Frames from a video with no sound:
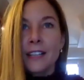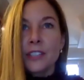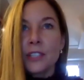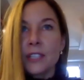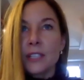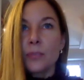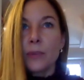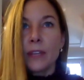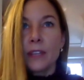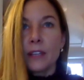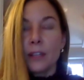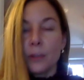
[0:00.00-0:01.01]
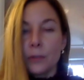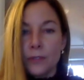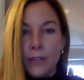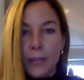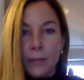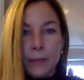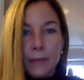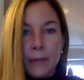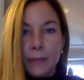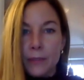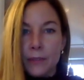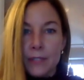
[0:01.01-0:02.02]
just with close family
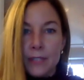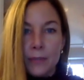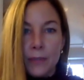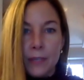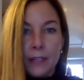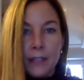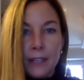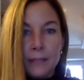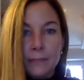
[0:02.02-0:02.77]
members and whatnot.